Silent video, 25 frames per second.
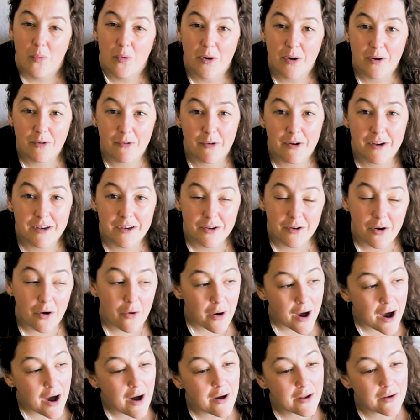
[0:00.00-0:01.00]
We're going to go
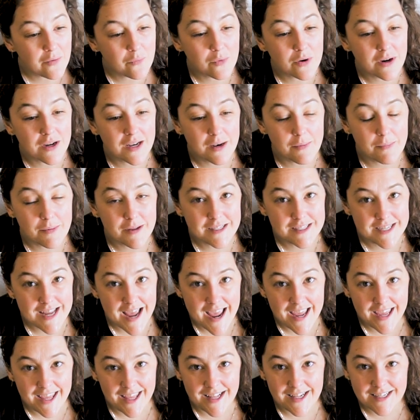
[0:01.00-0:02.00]
out and we're gonna be
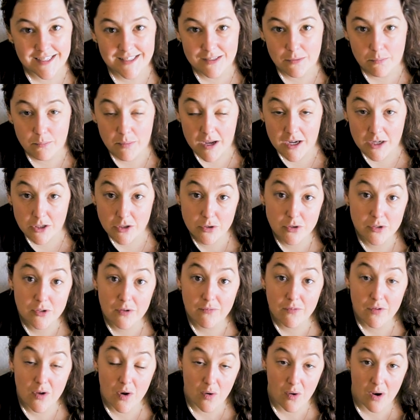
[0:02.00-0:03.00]
taking some pictures of
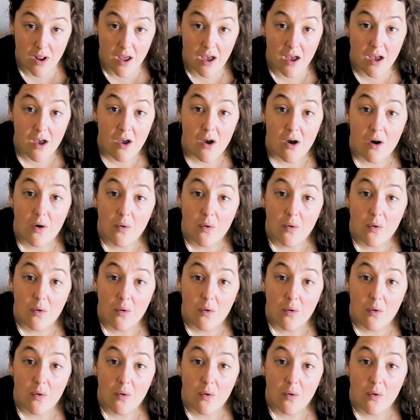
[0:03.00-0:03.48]
Yoda